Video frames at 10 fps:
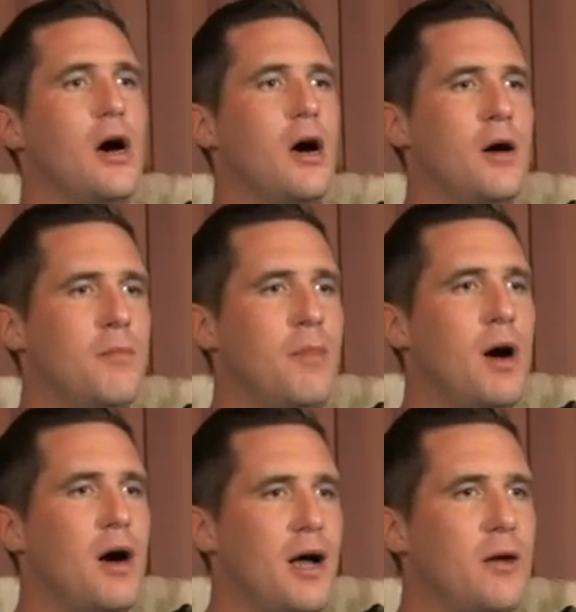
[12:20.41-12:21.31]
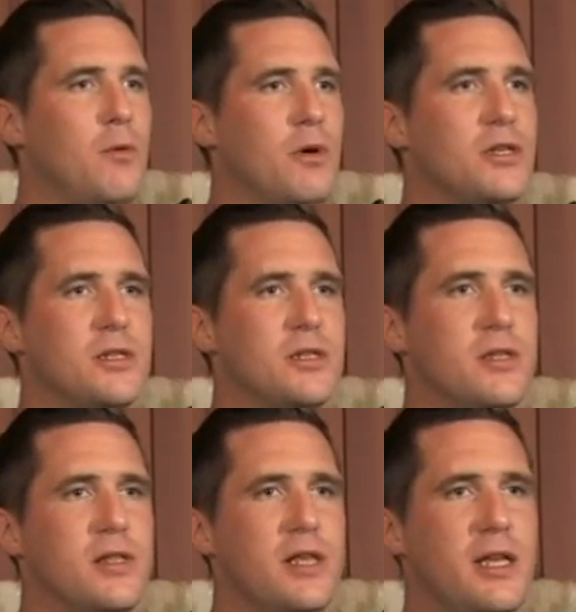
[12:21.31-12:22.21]
um, I was
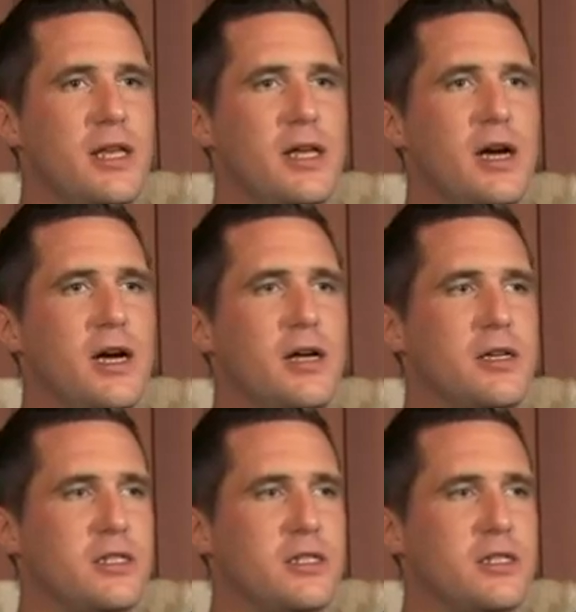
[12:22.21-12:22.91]
the uh,